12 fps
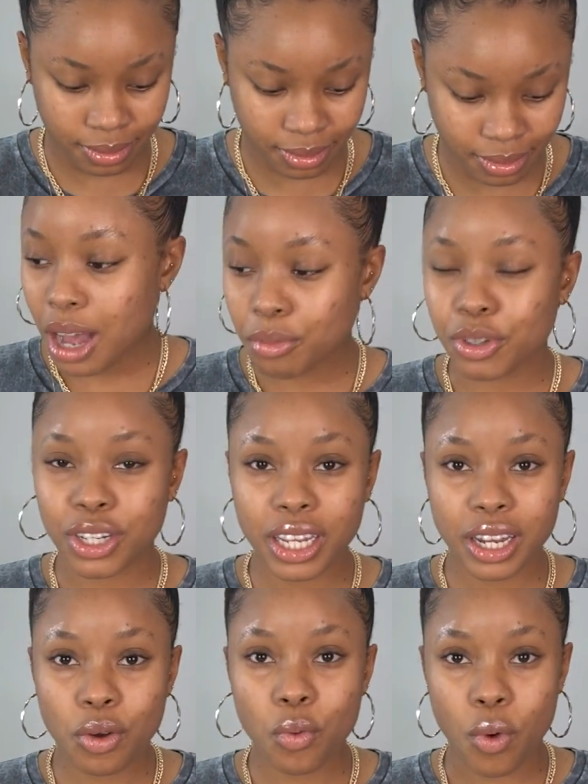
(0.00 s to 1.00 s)
I'm gonna
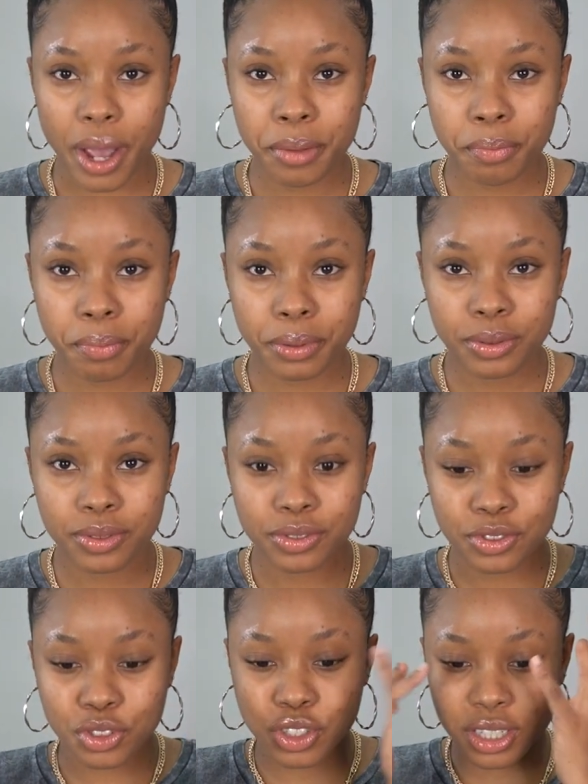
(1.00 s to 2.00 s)
get a wipe
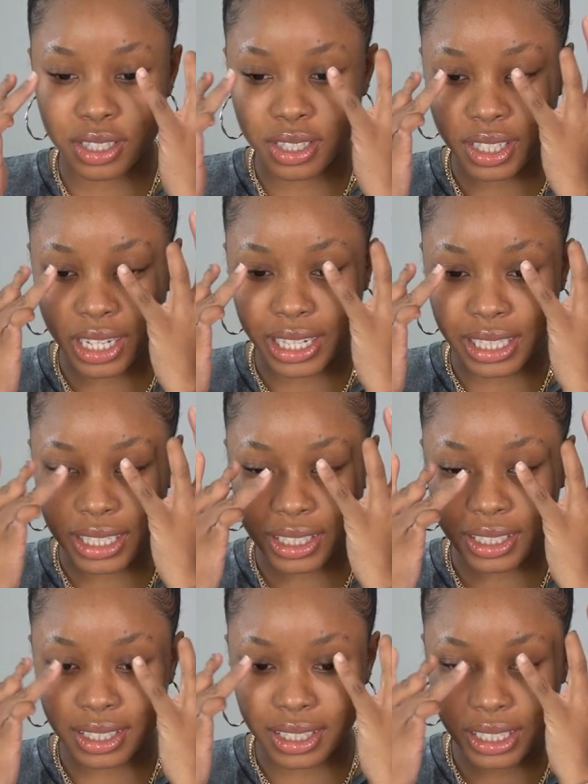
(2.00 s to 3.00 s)
just to like
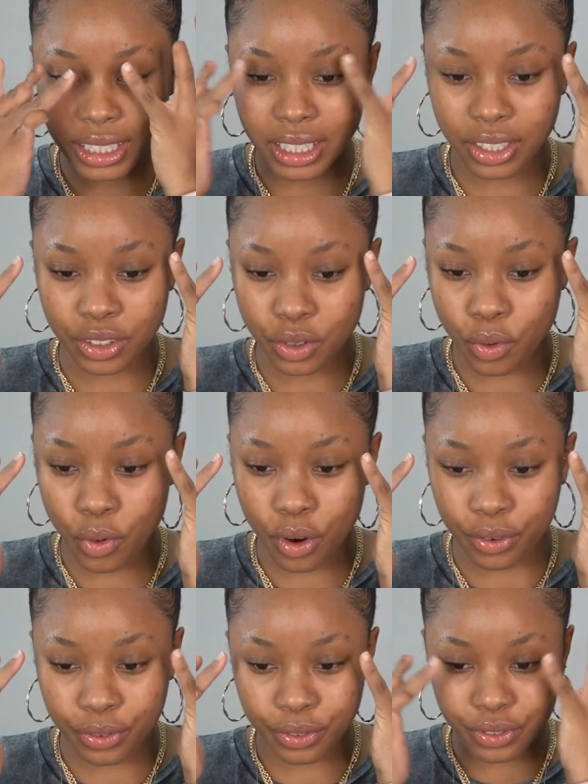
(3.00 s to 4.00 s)
clean
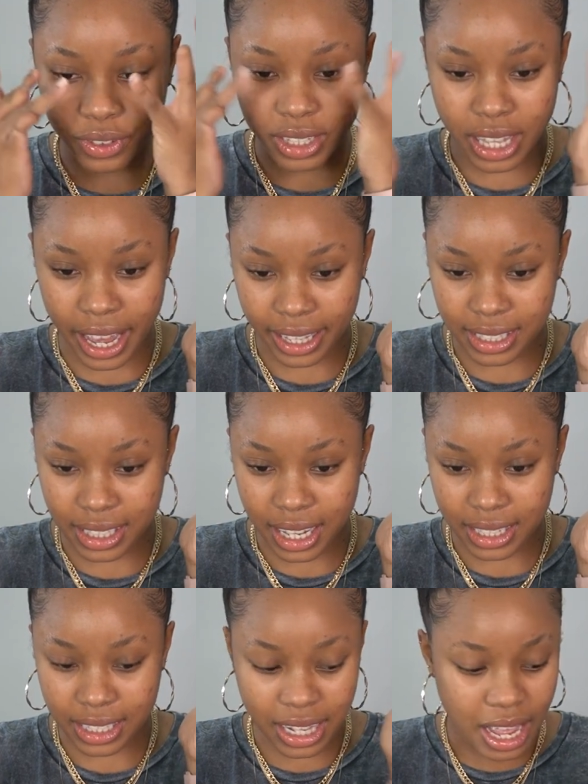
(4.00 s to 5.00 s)
off the
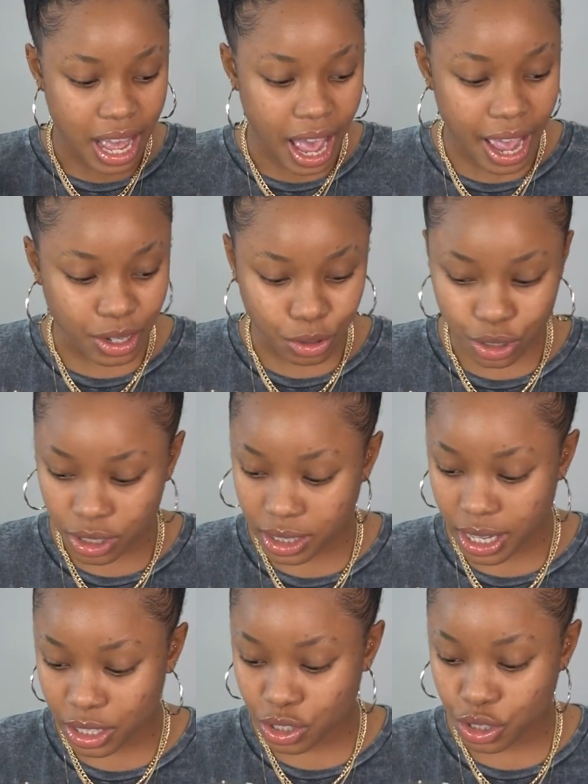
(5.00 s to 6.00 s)
excess. I know she
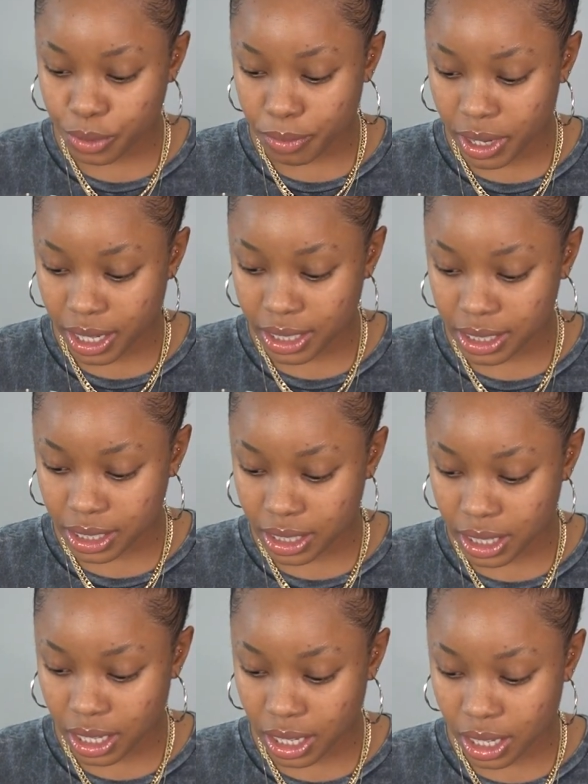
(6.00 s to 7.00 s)
says she makes
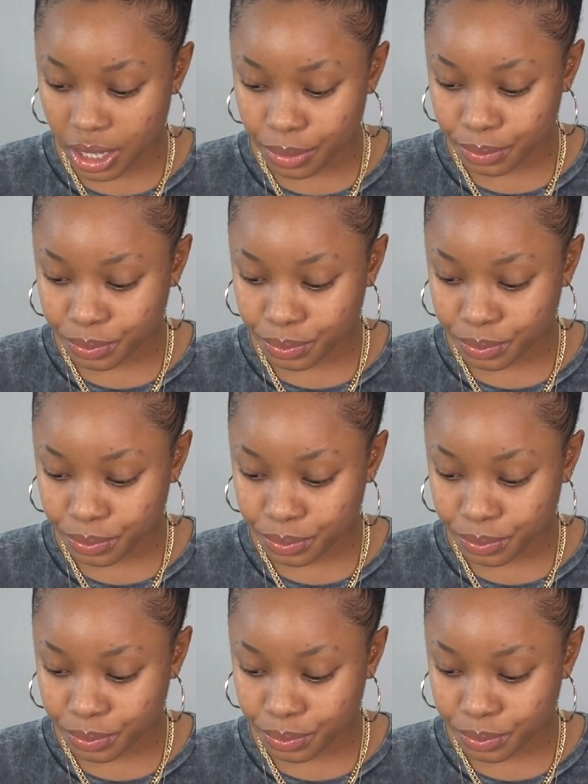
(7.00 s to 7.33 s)
the